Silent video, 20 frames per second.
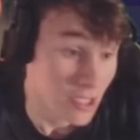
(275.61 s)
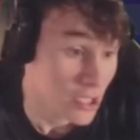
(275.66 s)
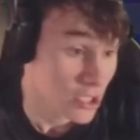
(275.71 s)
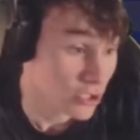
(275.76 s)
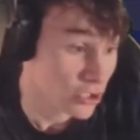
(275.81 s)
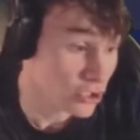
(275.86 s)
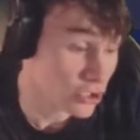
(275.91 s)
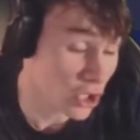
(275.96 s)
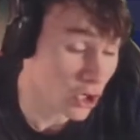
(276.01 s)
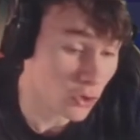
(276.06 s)

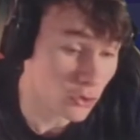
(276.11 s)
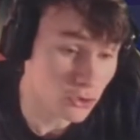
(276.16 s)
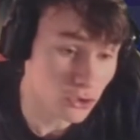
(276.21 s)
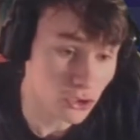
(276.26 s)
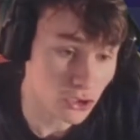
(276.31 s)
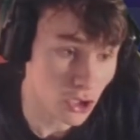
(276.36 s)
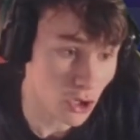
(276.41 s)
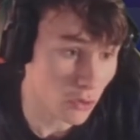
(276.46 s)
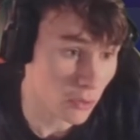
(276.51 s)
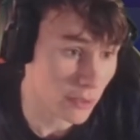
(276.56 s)
good
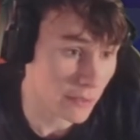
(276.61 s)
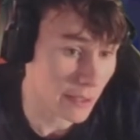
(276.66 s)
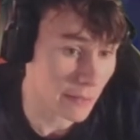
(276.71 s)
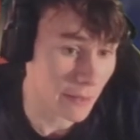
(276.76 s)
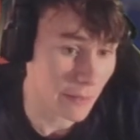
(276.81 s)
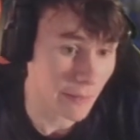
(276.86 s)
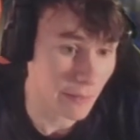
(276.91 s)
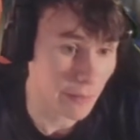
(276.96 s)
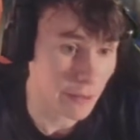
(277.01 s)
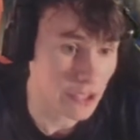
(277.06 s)
goal, and
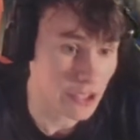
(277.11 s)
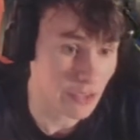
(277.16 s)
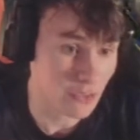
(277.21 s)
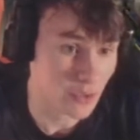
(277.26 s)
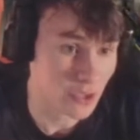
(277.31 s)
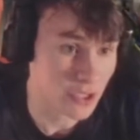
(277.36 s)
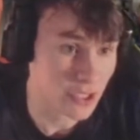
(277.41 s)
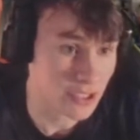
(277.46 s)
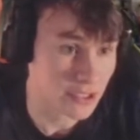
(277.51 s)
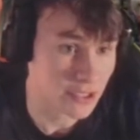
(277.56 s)
that puts it
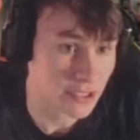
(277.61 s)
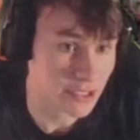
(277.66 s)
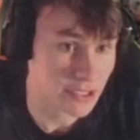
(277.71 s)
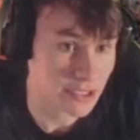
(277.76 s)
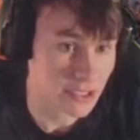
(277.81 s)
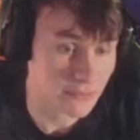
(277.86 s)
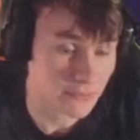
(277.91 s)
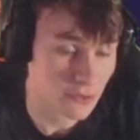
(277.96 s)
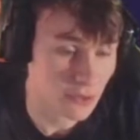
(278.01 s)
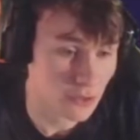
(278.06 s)
1-0
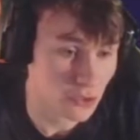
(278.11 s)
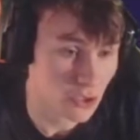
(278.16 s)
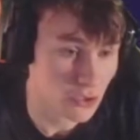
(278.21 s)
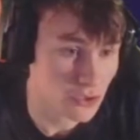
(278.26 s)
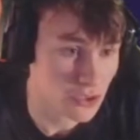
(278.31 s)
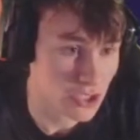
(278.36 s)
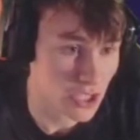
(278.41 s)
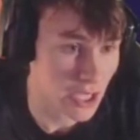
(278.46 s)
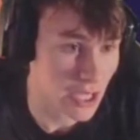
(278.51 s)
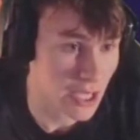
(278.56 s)
to
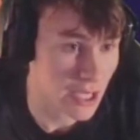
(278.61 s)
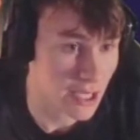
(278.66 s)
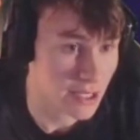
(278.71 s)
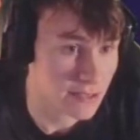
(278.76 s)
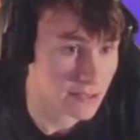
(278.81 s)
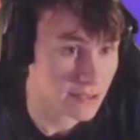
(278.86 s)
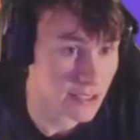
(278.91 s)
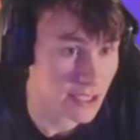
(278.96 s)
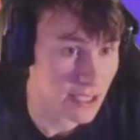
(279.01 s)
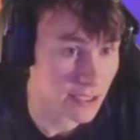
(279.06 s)
Flowcoats,
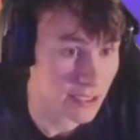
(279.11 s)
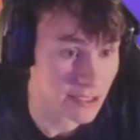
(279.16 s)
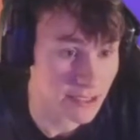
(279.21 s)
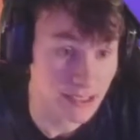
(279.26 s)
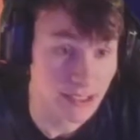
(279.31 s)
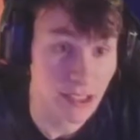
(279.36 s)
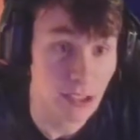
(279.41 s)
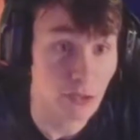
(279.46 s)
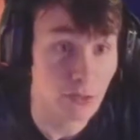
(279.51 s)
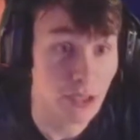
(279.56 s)
and let's
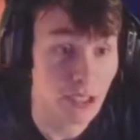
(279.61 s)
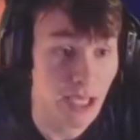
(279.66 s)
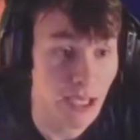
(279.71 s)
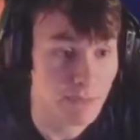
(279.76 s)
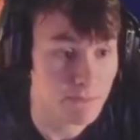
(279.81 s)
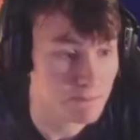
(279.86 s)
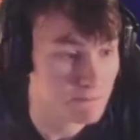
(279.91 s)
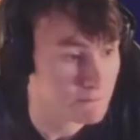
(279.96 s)
continue with the game.